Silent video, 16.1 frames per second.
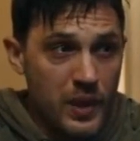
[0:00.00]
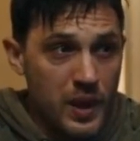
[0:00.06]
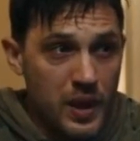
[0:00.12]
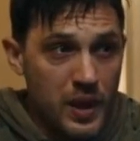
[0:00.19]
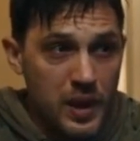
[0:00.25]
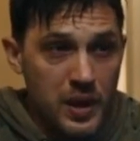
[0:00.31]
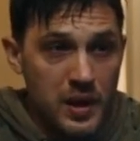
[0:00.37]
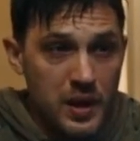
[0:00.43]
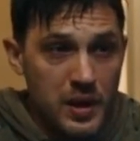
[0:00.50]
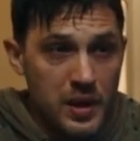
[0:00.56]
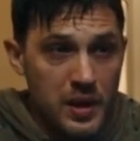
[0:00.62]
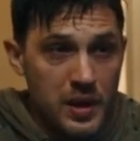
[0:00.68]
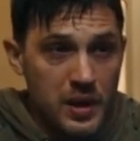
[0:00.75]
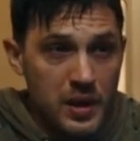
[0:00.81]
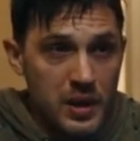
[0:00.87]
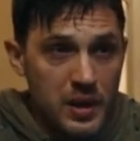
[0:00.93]
this, so
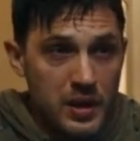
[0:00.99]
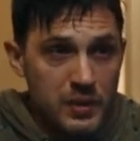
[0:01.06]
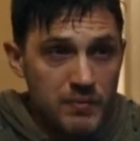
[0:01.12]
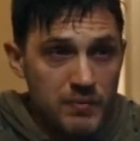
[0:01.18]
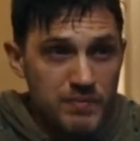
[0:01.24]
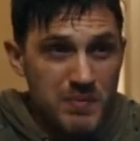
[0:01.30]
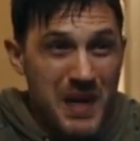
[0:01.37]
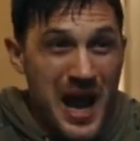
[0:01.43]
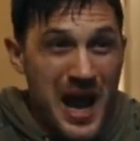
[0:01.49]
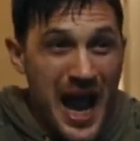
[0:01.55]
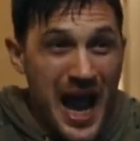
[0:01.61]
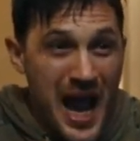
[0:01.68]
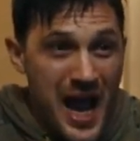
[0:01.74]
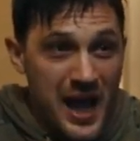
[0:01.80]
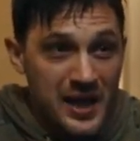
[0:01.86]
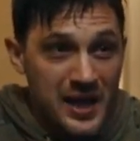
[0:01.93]
after they say,
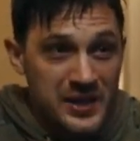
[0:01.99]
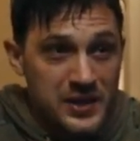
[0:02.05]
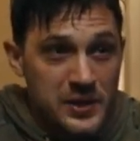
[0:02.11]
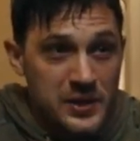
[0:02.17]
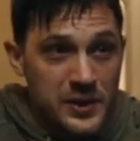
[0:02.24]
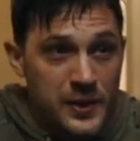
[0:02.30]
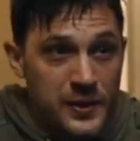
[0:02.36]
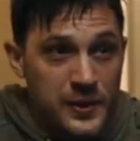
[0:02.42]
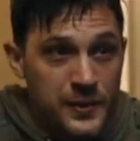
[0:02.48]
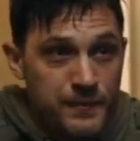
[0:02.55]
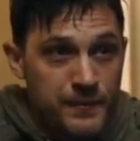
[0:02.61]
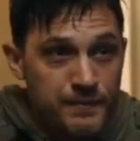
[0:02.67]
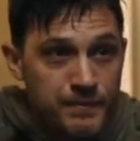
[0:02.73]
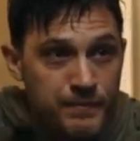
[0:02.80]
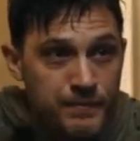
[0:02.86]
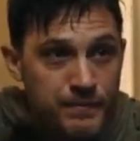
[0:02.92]
mask,
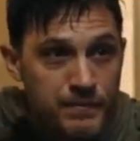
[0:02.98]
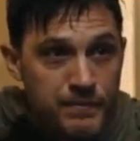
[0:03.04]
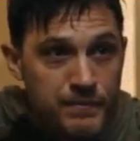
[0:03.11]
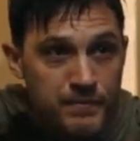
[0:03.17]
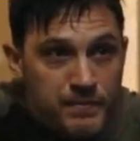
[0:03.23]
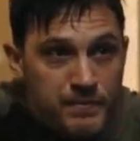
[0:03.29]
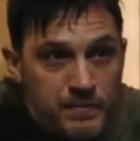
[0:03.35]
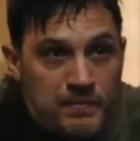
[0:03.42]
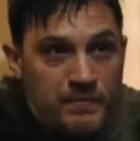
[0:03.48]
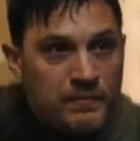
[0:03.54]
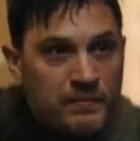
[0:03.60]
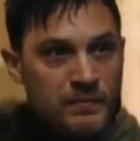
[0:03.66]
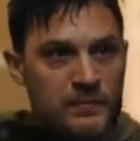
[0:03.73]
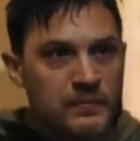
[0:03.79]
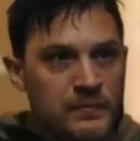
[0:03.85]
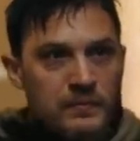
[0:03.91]
copy, he says,
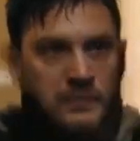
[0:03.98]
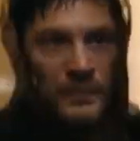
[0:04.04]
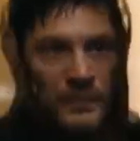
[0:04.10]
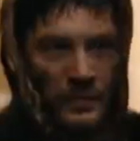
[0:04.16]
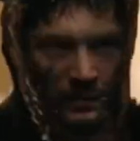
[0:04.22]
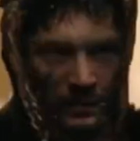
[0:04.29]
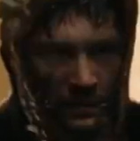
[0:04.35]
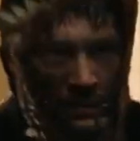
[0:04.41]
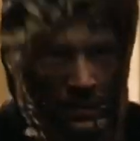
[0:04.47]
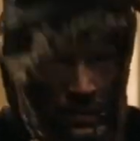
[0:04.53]
mask,